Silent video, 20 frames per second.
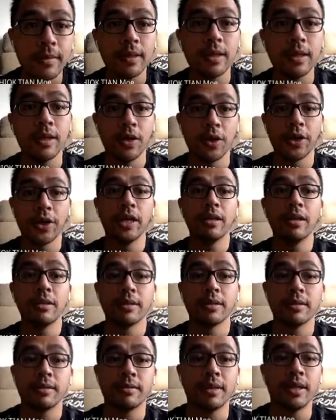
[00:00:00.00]
Okay,
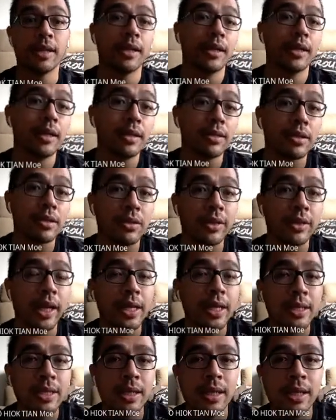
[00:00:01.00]
so there
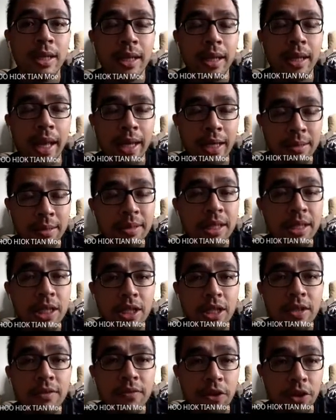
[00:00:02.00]
is an
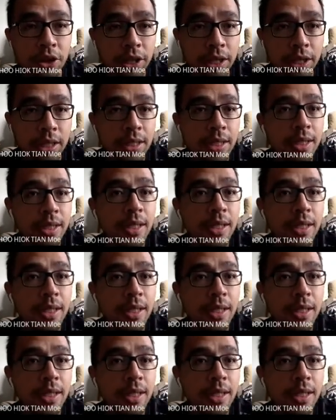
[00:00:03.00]
explanation for this,